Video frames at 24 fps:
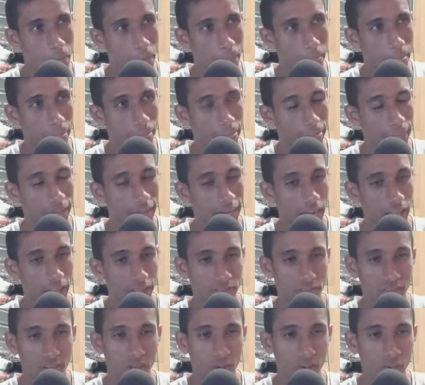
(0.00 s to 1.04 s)
ninth
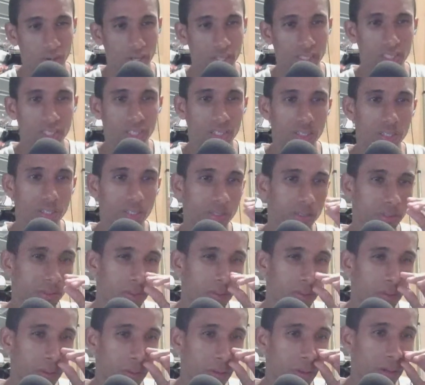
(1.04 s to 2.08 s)
generation
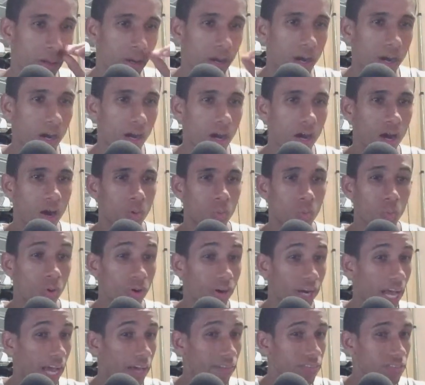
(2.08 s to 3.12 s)
won't
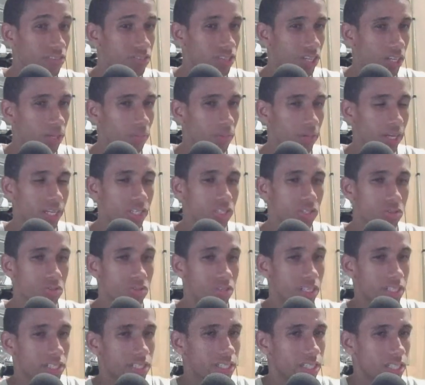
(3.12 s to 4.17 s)
have the same issues
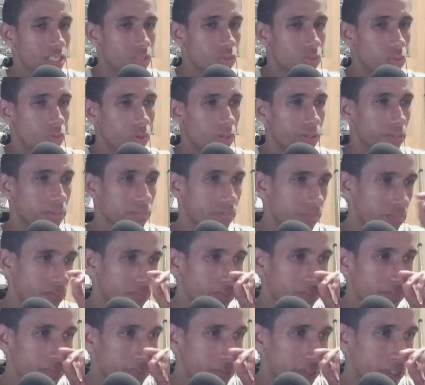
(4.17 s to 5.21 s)
as this one.
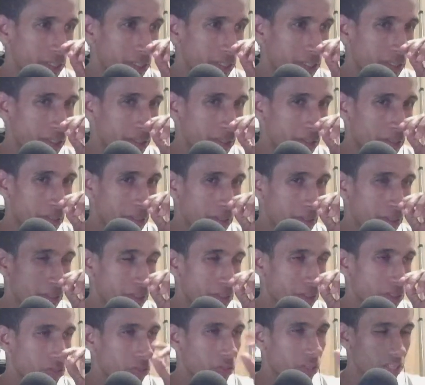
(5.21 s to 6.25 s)

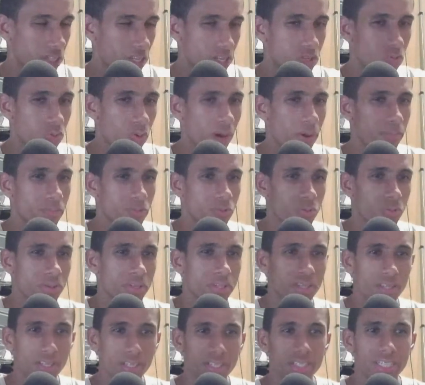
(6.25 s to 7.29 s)
So this is why I'm doing
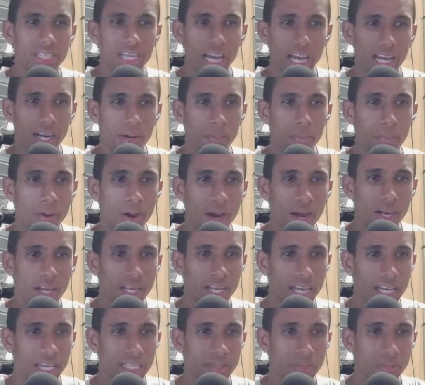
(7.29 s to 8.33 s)
this kind of
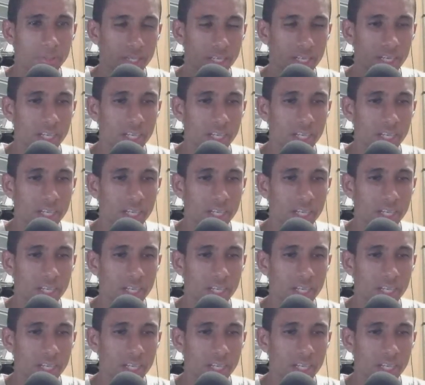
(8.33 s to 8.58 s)
podcast, because